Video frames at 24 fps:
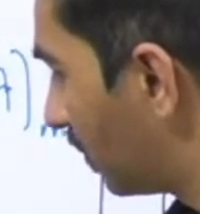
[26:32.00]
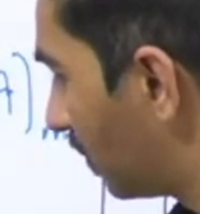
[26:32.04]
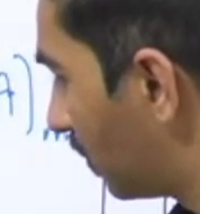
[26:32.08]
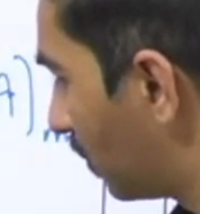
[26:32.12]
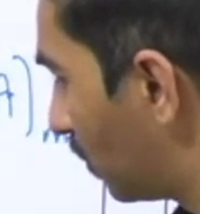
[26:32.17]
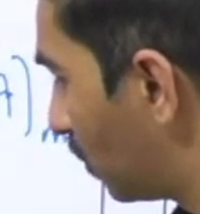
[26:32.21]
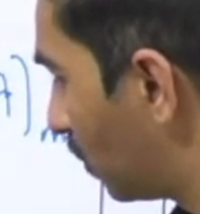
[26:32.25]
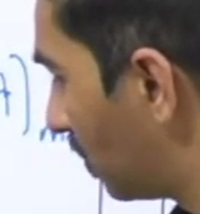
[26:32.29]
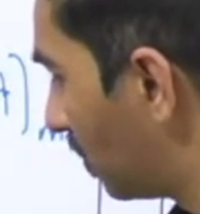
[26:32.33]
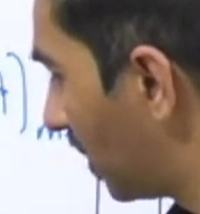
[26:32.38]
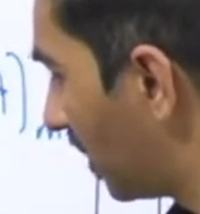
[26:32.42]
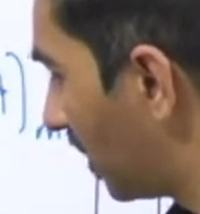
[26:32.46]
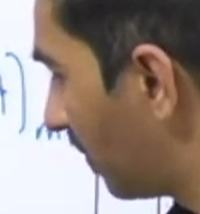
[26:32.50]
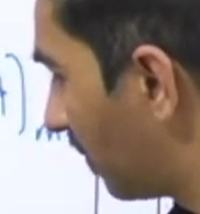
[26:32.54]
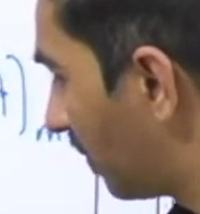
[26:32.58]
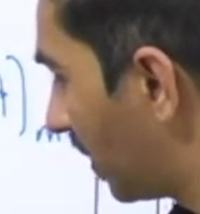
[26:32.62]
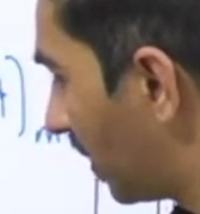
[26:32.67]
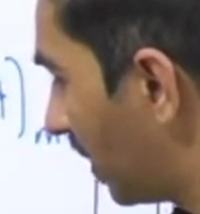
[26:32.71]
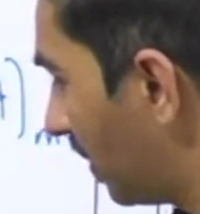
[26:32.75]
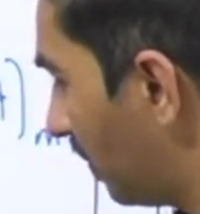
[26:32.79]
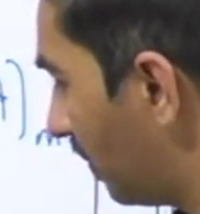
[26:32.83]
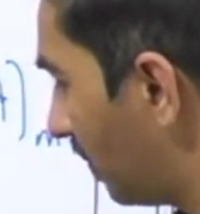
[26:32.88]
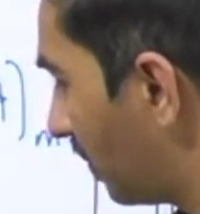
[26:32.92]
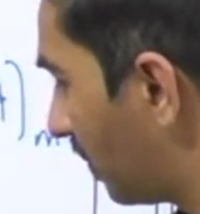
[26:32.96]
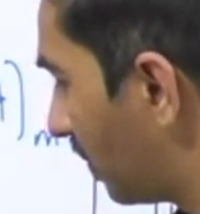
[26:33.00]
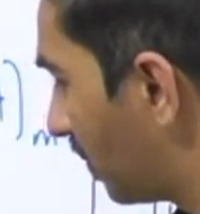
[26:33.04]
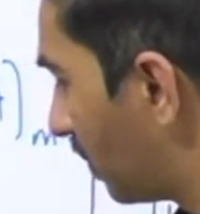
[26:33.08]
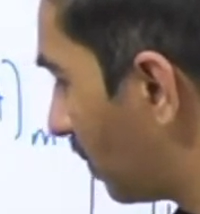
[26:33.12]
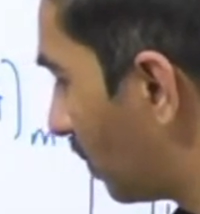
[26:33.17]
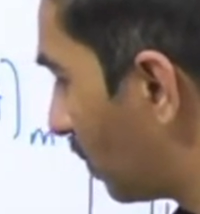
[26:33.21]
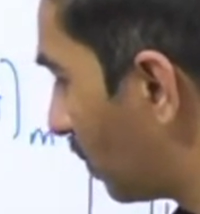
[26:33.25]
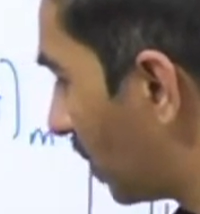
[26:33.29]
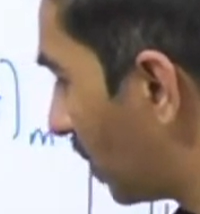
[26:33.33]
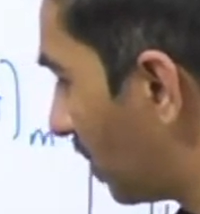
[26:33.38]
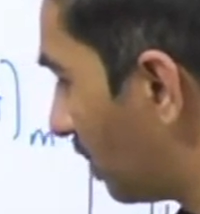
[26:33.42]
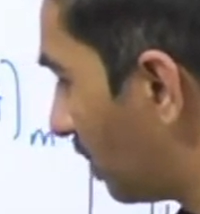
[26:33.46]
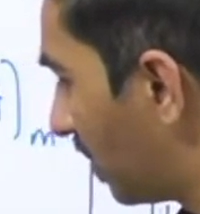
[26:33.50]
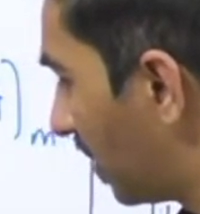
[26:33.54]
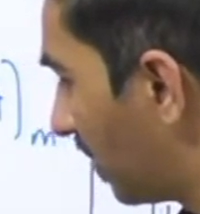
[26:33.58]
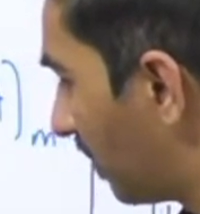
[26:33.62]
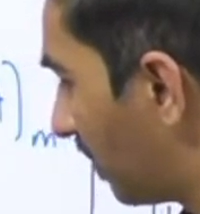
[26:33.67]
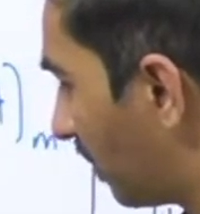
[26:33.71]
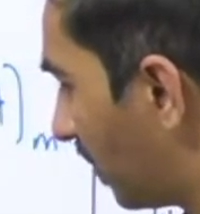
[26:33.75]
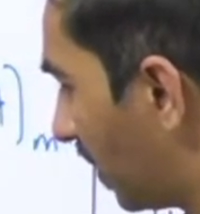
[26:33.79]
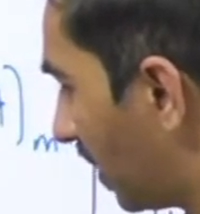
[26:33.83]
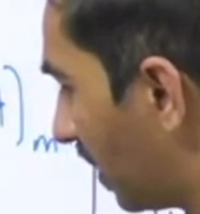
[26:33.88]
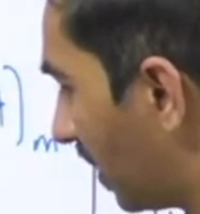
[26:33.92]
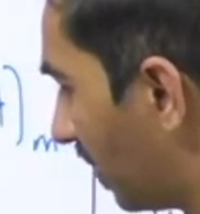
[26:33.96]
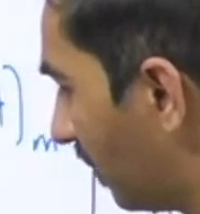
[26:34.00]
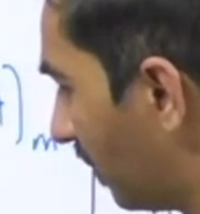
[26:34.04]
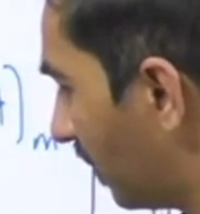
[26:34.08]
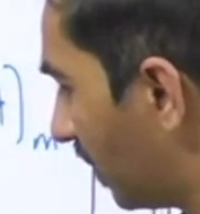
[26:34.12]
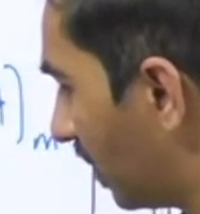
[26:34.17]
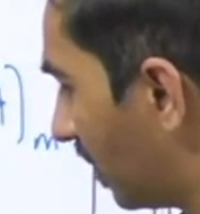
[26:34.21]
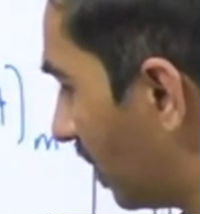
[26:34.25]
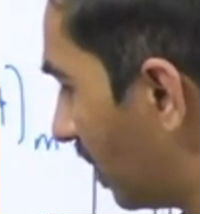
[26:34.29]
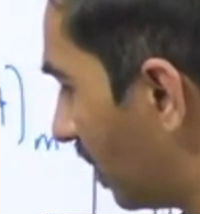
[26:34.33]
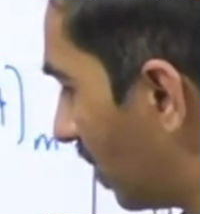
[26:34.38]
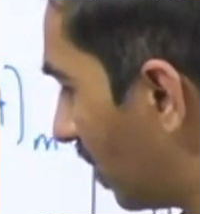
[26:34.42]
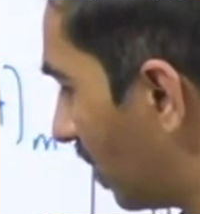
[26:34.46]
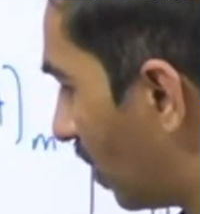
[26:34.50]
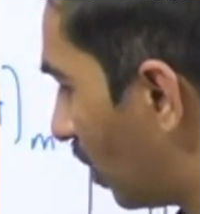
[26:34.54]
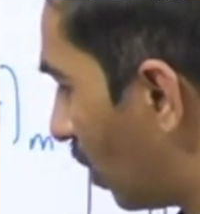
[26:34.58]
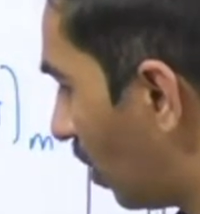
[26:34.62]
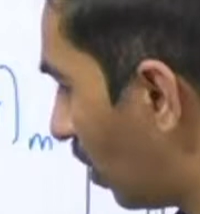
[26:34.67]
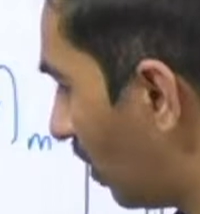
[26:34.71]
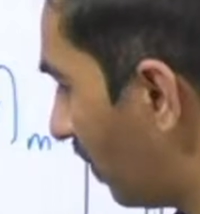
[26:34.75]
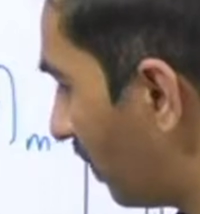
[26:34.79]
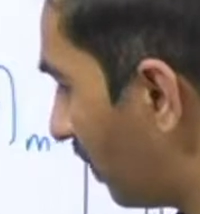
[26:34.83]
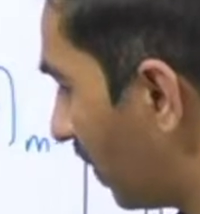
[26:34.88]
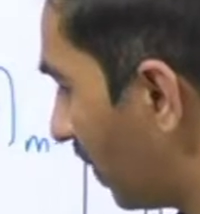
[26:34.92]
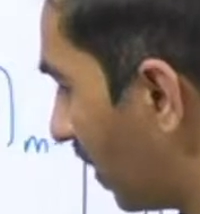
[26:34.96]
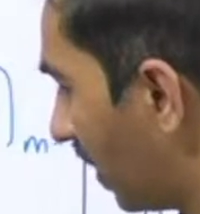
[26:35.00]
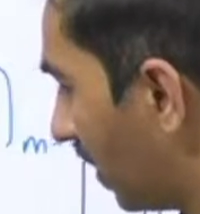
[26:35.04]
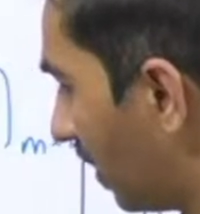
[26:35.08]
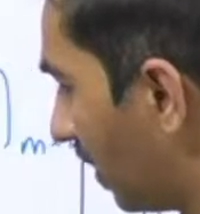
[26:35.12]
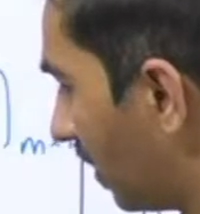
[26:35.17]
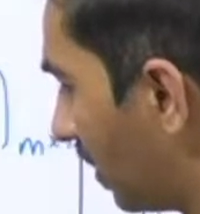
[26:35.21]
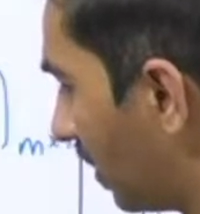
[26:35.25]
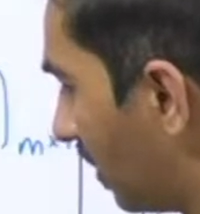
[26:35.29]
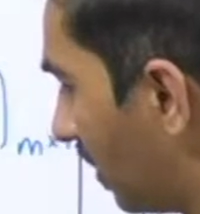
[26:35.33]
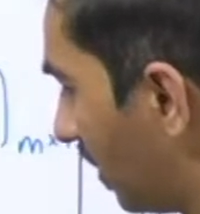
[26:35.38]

2 by 5, 1 by 5 of A.